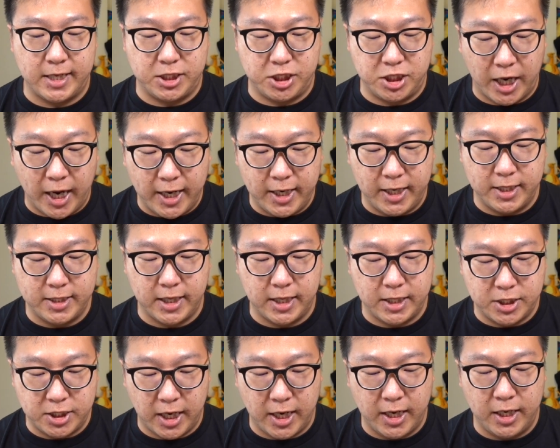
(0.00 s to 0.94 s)
and shinies
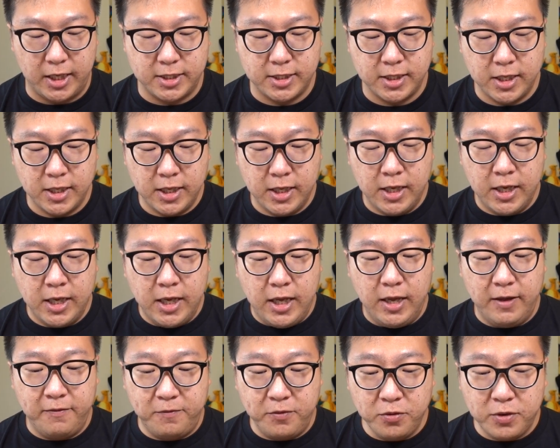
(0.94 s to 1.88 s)
and shinies,
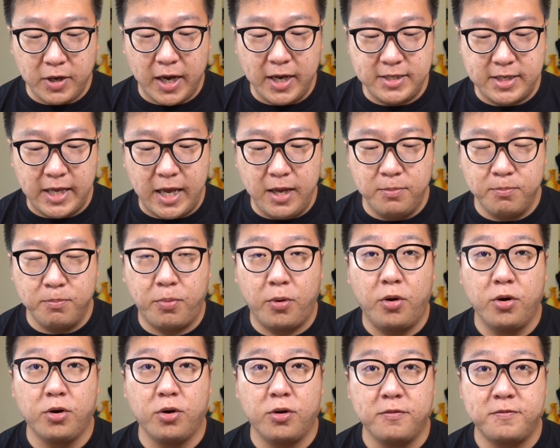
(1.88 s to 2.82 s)
if you guys ain't
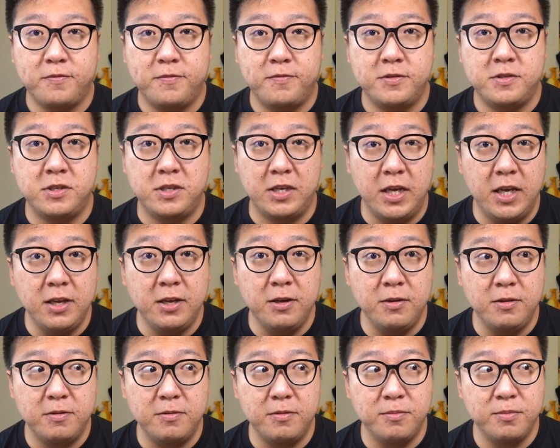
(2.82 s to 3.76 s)
bored of
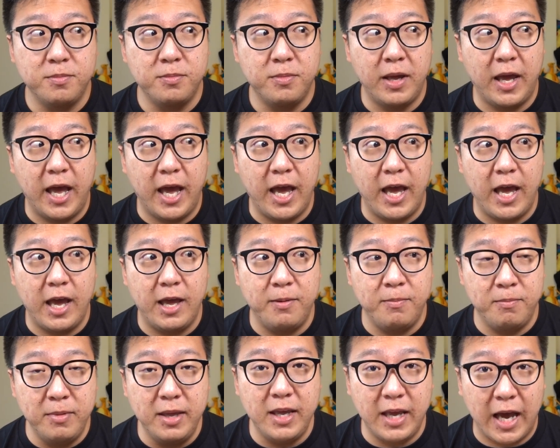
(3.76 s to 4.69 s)
seeing
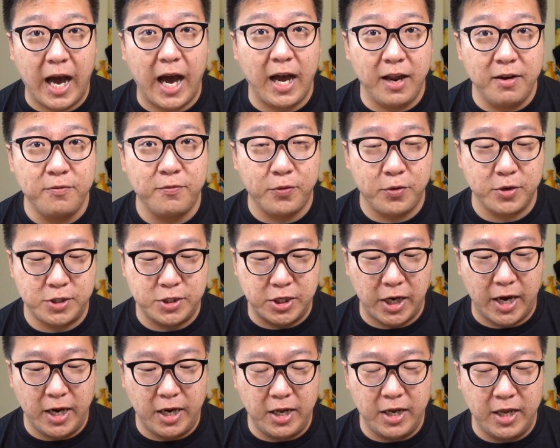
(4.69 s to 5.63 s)
me hunt for
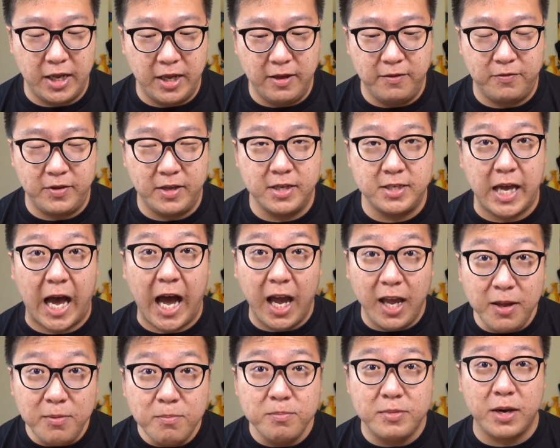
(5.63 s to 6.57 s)
shiny Eevees,
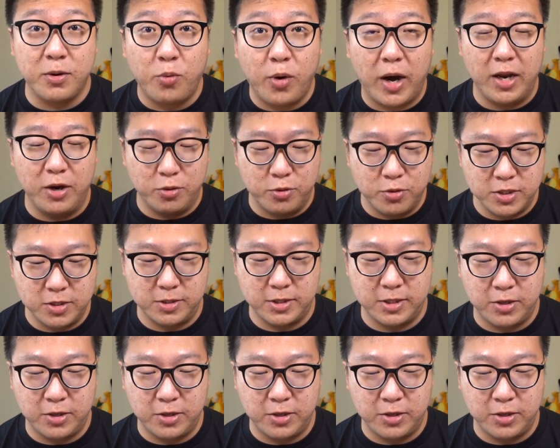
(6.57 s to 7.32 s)
I'm the one who's